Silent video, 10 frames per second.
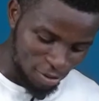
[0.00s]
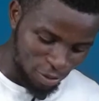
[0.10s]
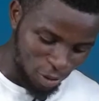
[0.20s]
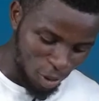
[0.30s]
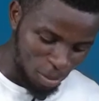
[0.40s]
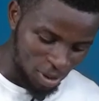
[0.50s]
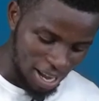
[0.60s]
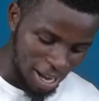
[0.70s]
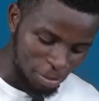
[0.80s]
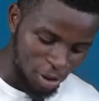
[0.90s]
formula. And
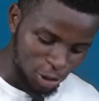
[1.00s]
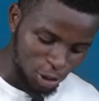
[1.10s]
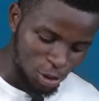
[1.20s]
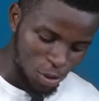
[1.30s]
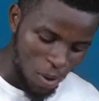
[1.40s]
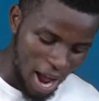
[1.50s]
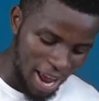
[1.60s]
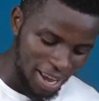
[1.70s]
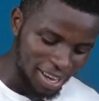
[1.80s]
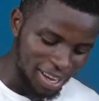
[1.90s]
I'm going to show you why